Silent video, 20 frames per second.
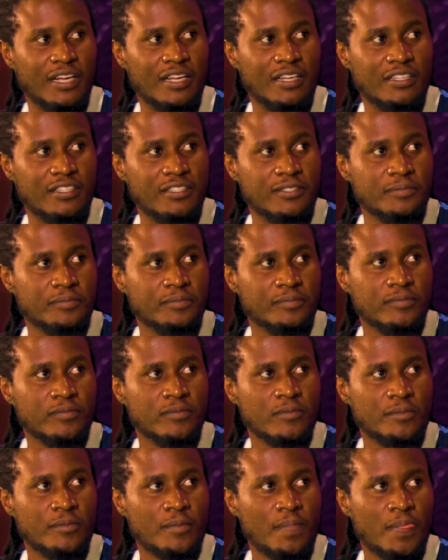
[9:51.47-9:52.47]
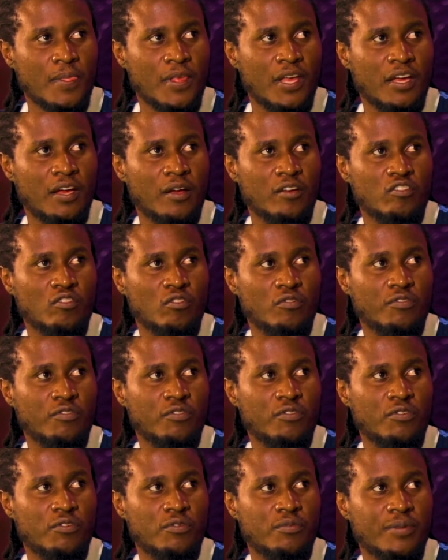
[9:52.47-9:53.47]
And so
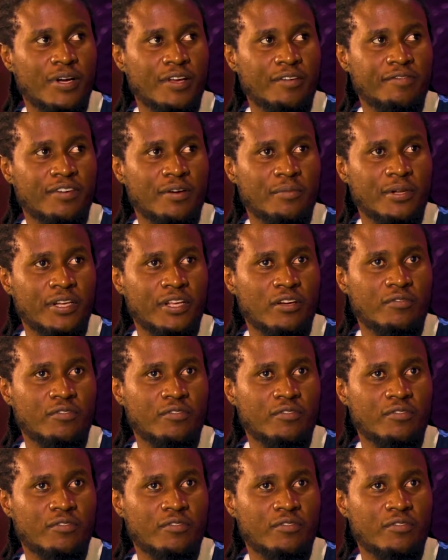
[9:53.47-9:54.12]
for my family,